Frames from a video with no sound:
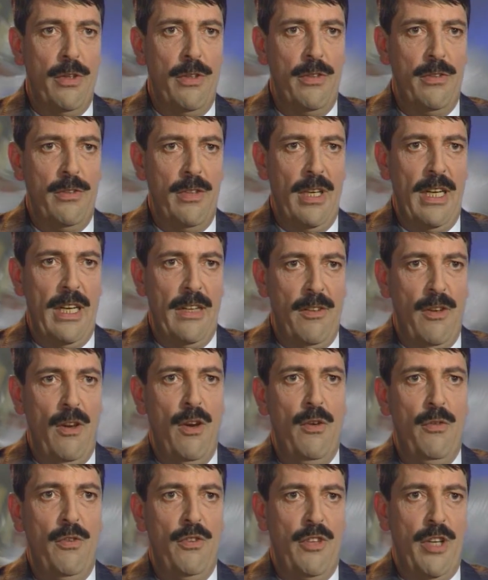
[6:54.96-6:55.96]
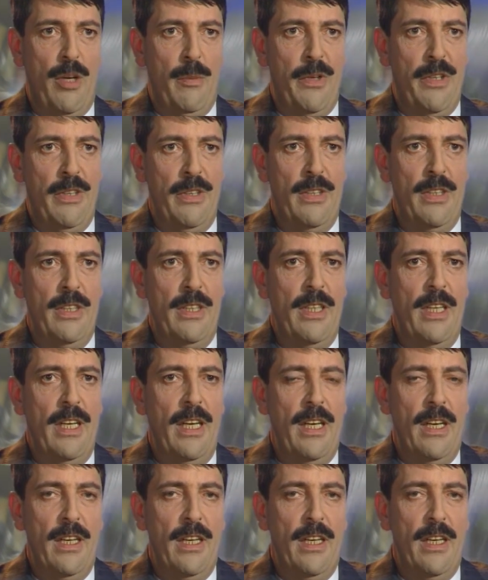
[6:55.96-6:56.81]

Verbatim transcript: through the multitude of products,